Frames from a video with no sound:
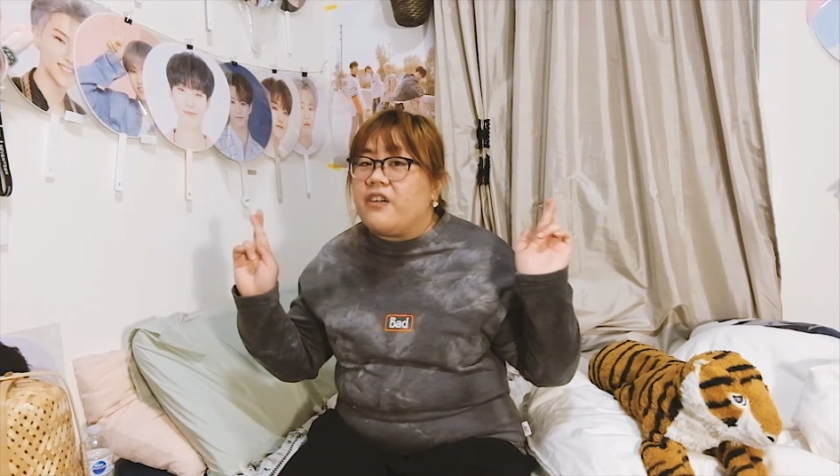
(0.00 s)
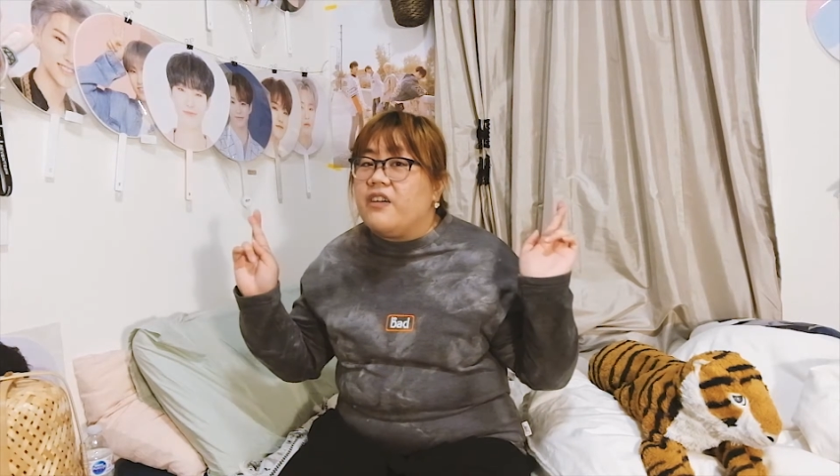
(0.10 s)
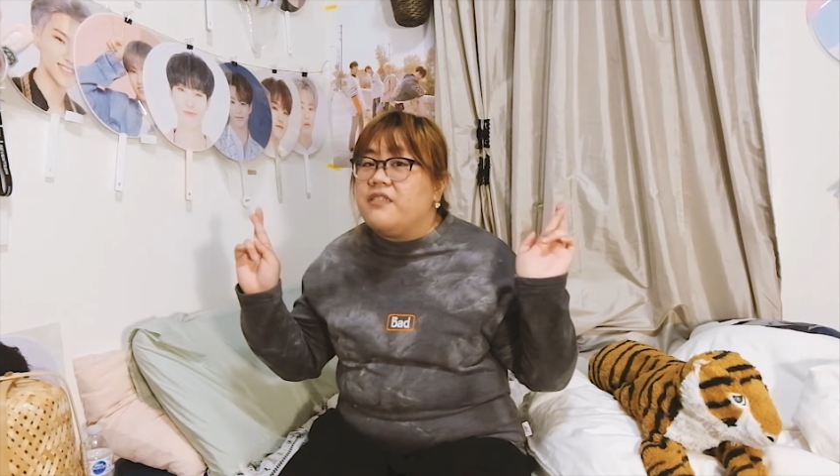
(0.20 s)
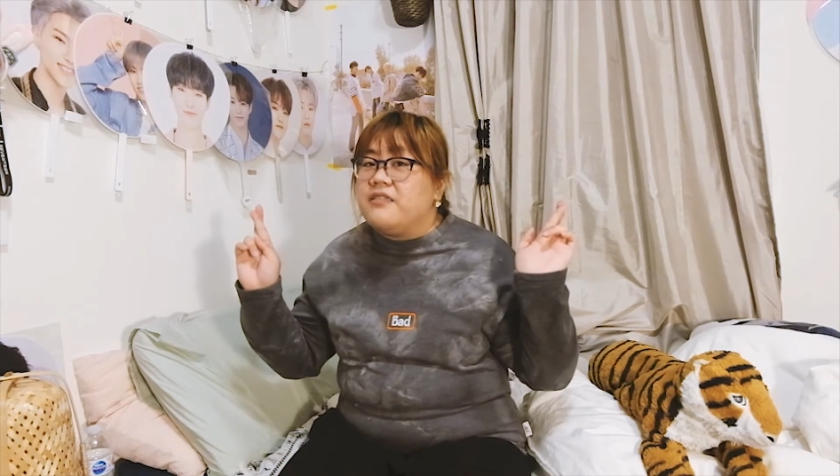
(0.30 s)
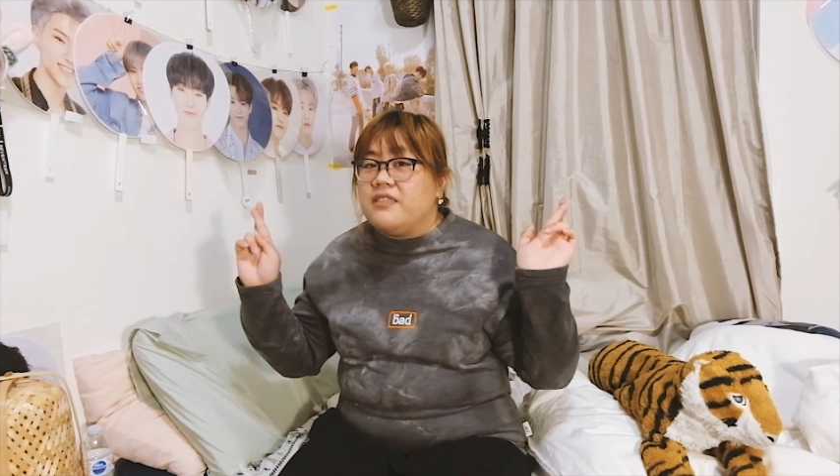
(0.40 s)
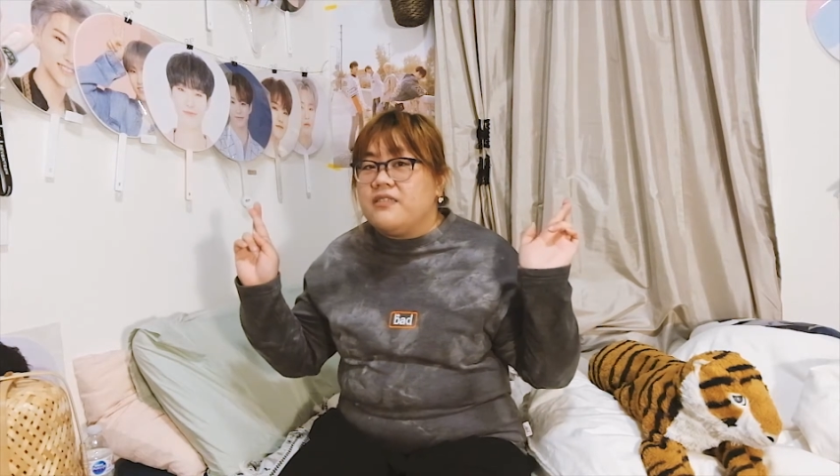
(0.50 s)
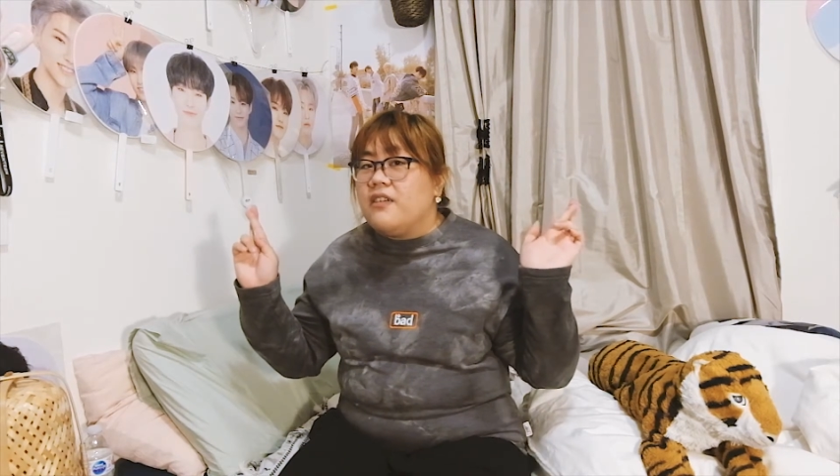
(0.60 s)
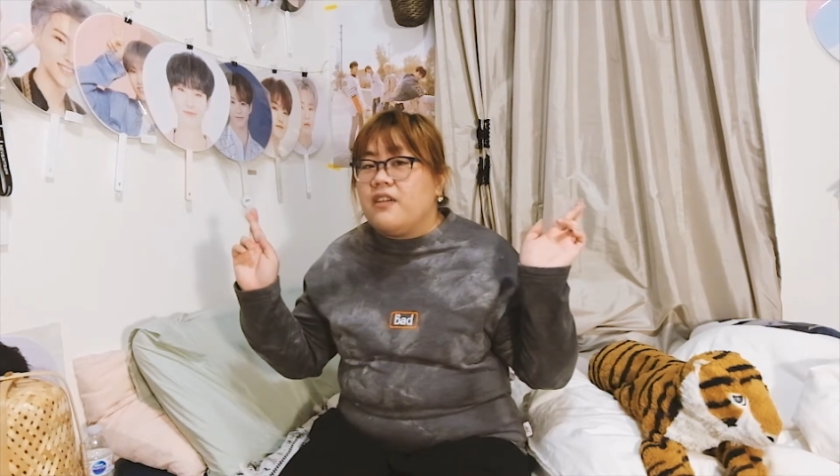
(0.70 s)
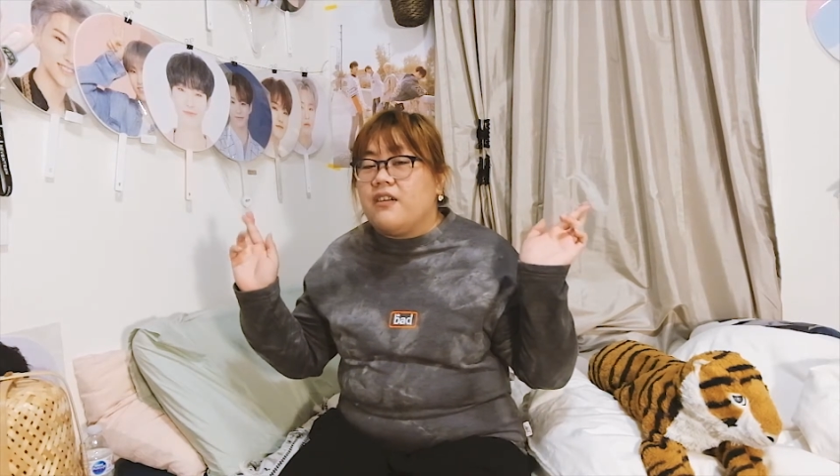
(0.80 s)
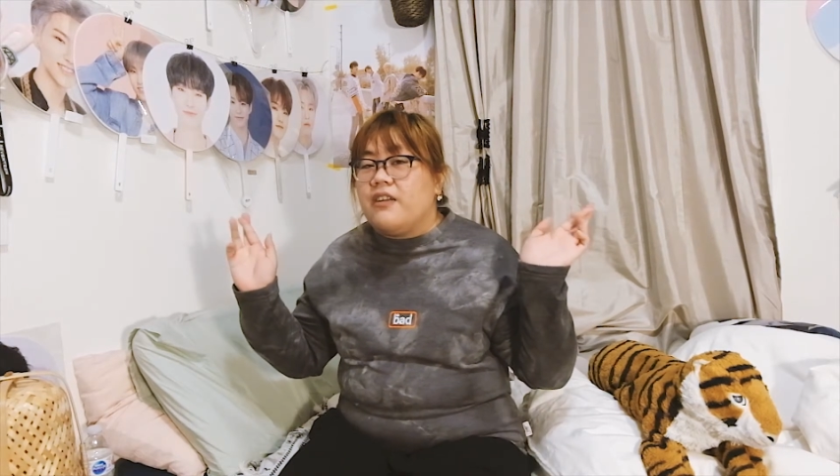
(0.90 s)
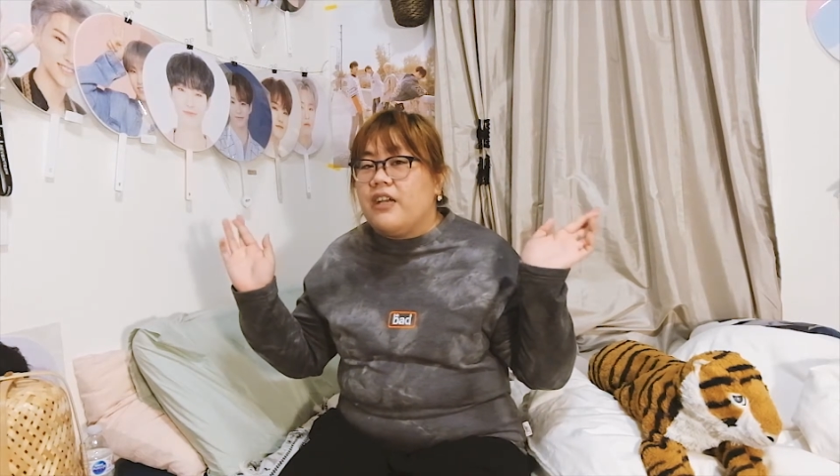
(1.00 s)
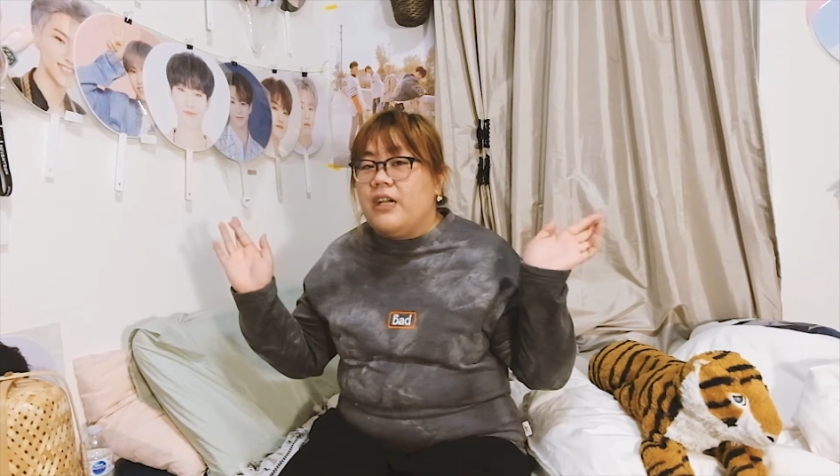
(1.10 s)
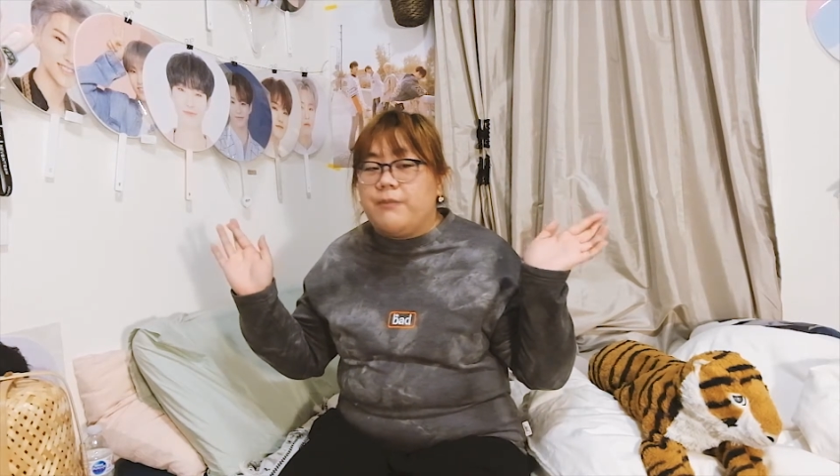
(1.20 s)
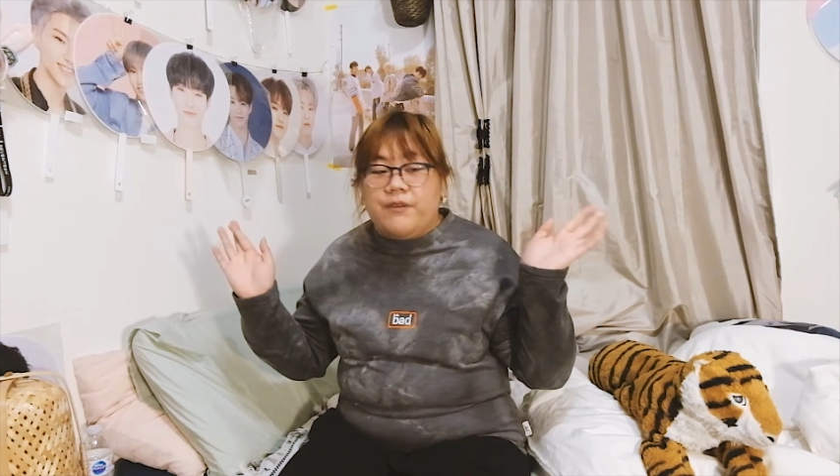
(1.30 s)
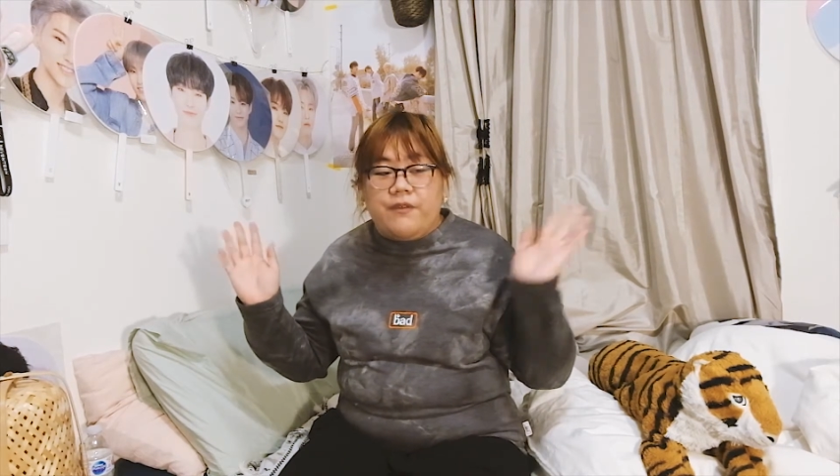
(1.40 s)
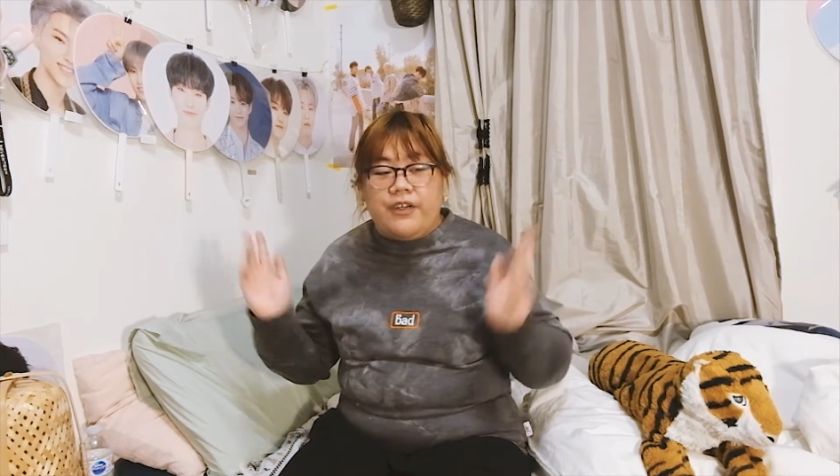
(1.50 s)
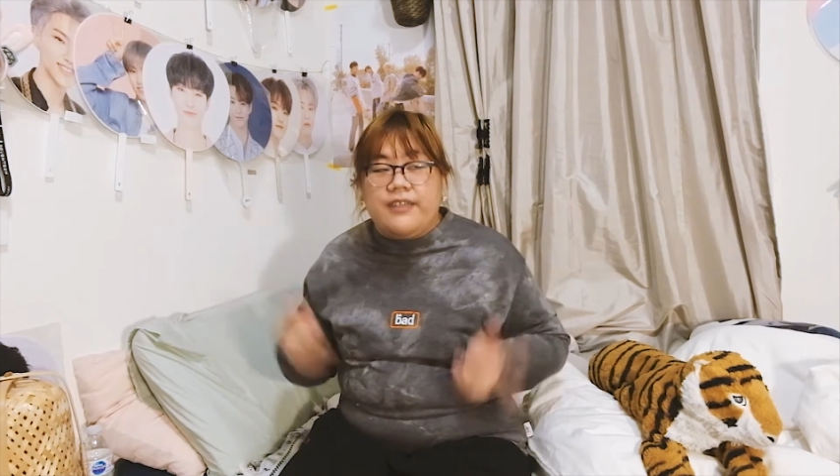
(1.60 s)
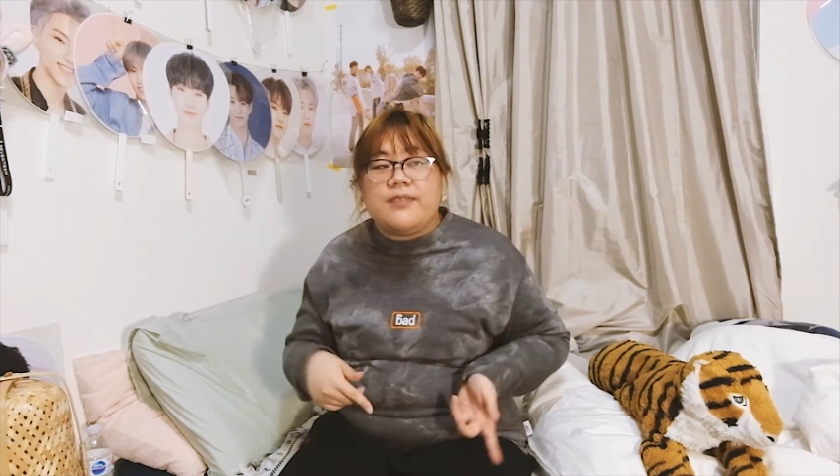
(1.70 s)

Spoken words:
crossed that's not gonna happen for this